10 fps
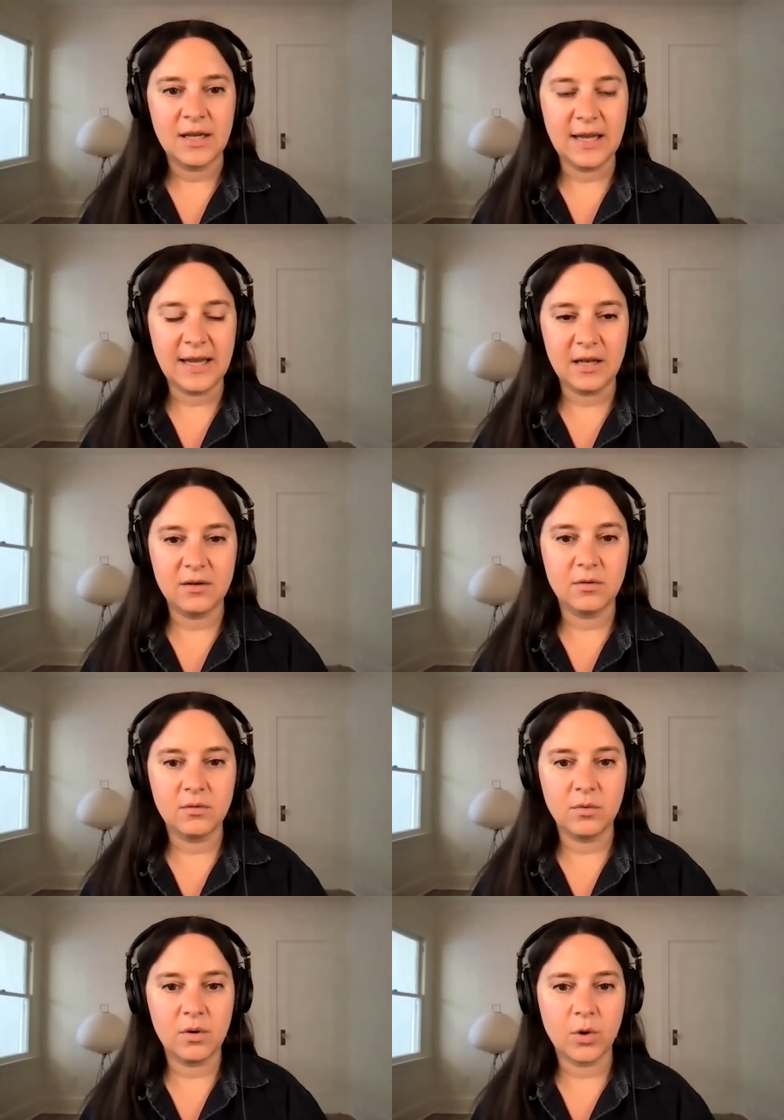in
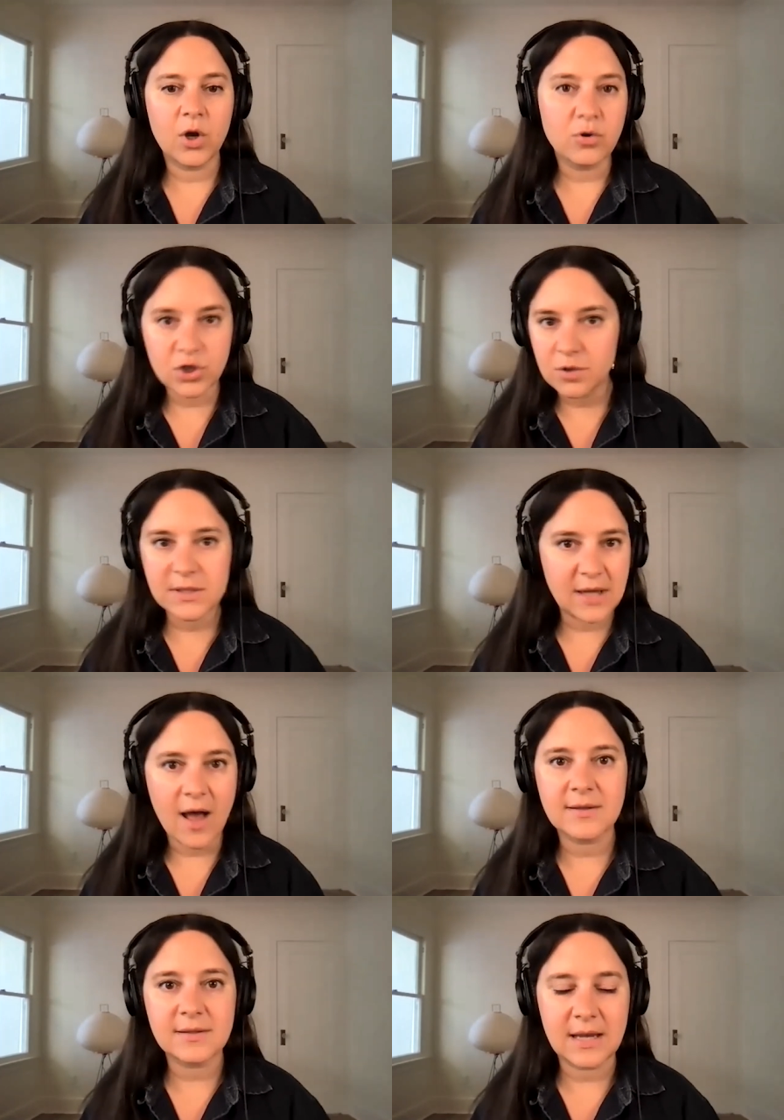waukesha
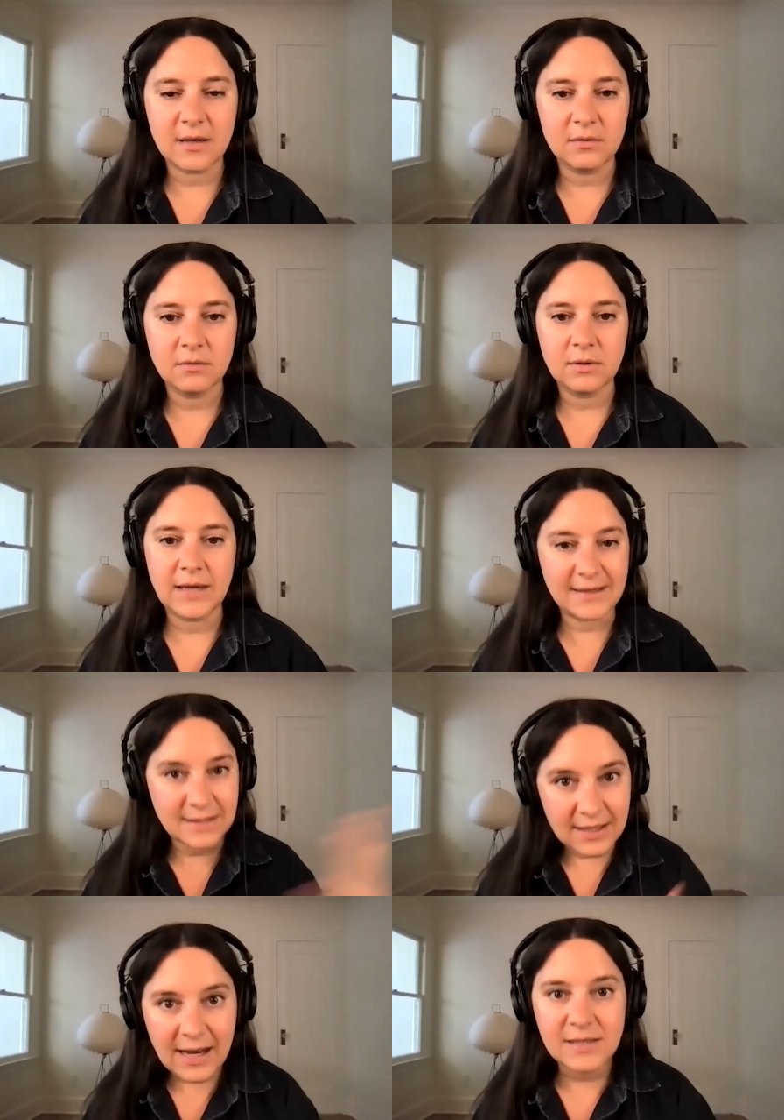wisconsin
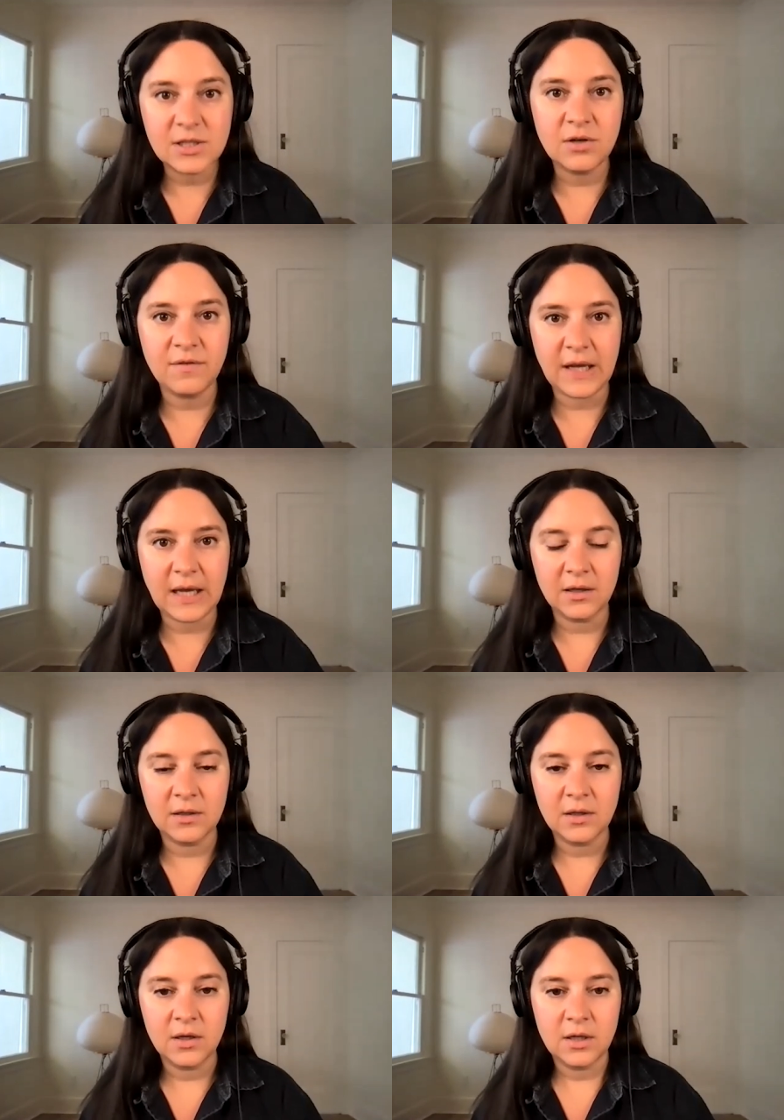gets in an suv